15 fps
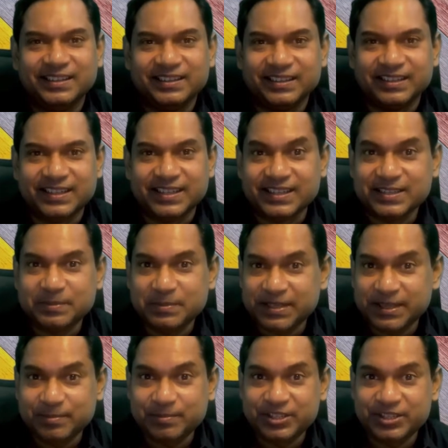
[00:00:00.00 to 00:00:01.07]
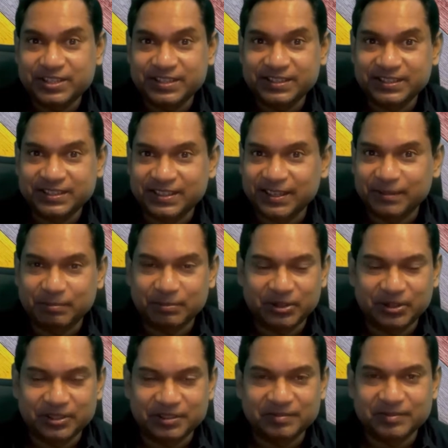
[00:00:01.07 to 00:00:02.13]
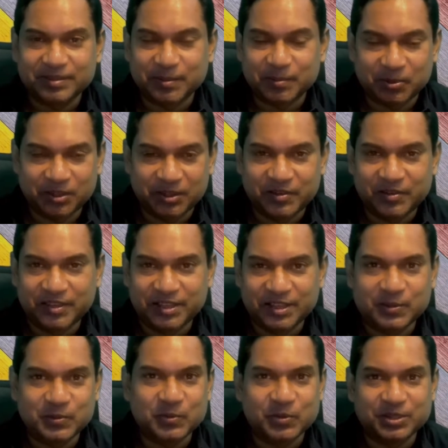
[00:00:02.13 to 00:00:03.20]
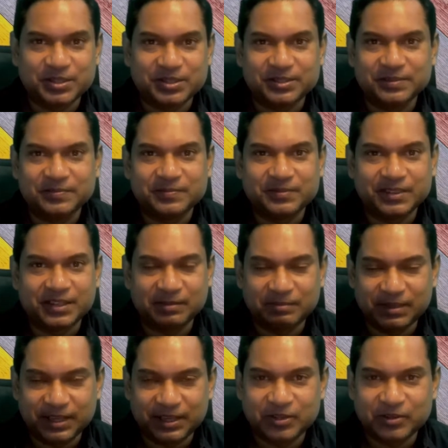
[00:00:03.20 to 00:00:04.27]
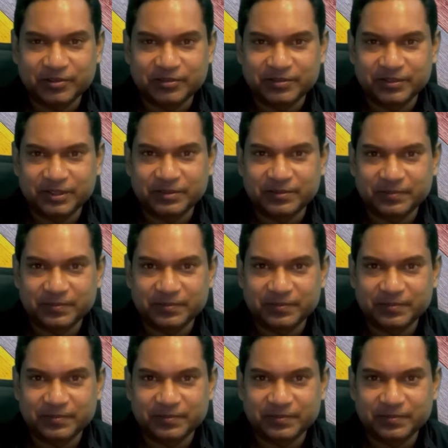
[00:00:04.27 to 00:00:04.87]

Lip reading: It doesn't mean I'm cheating. I'm not. I'm only drinking water and black coffee.